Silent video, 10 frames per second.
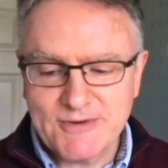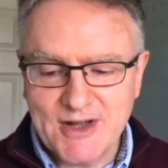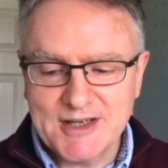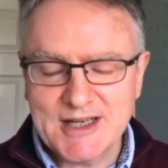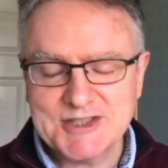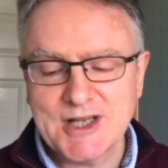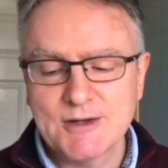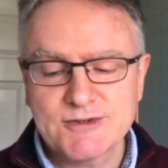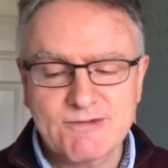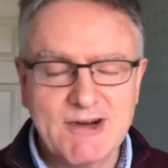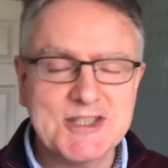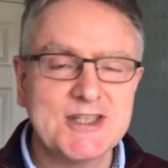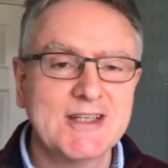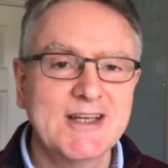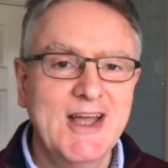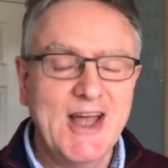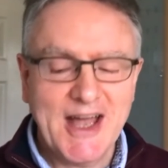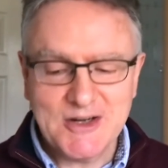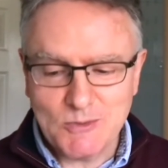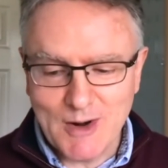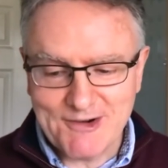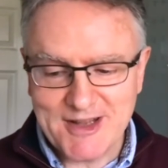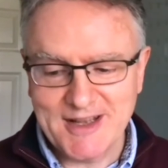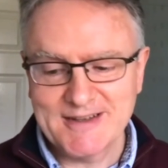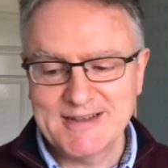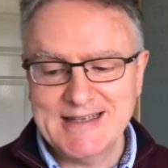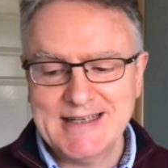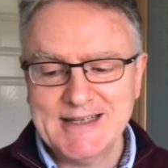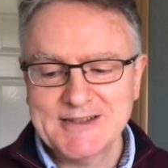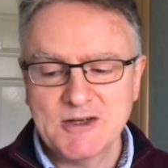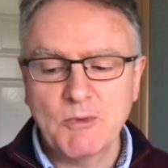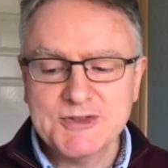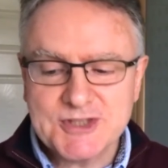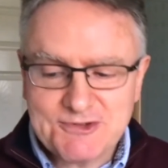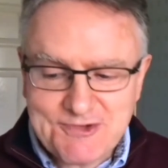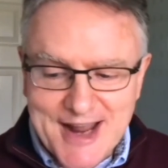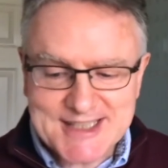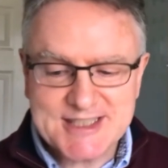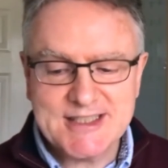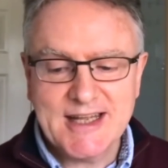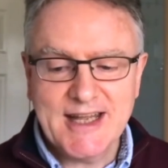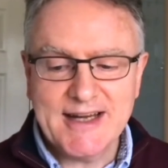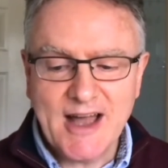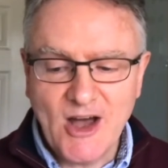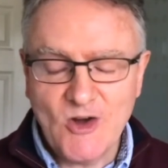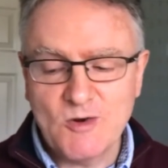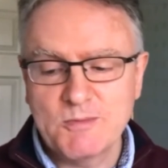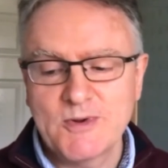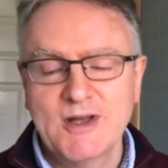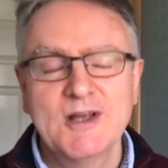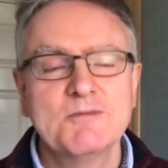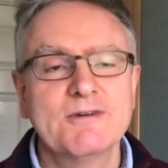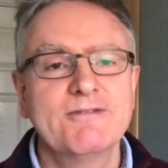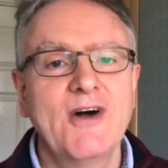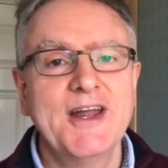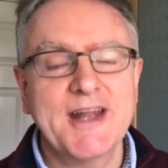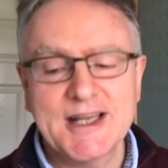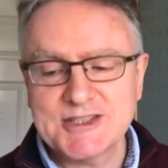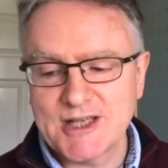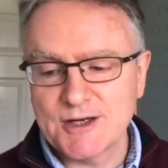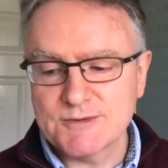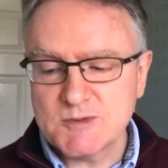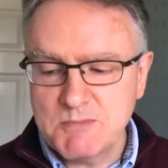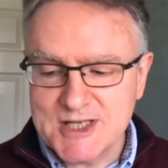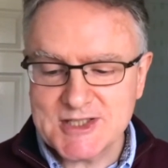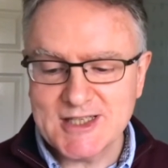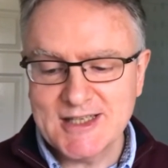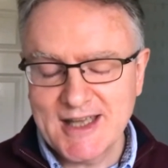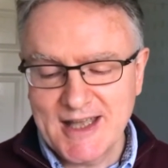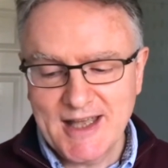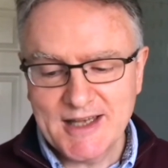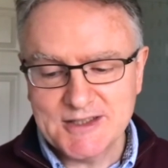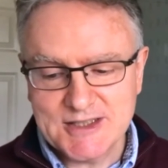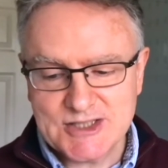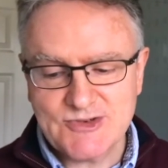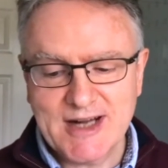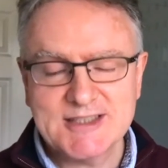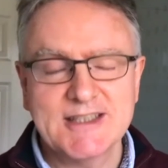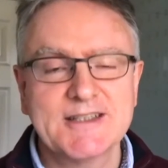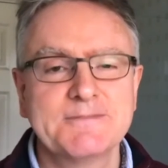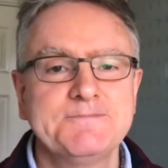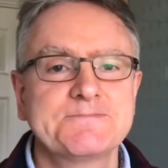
find ourselves fretting and worrying, that want to rest in hope, but find ourselves busy and distracted.